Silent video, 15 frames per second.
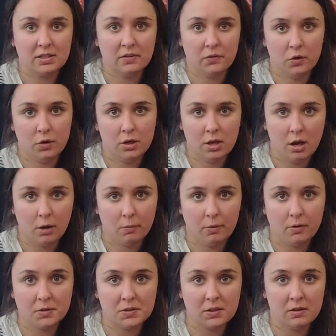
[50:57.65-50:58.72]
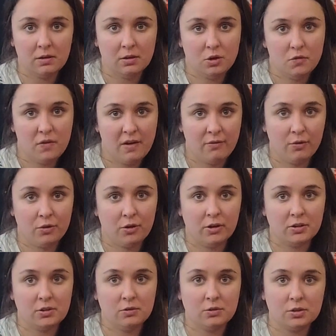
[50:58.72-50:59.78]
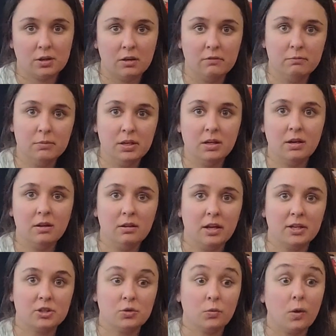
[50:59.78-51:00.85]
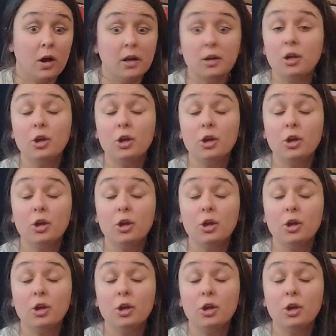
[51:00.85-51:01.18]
If you're a young person and you've ever thought to yourself, man, I'd like to run,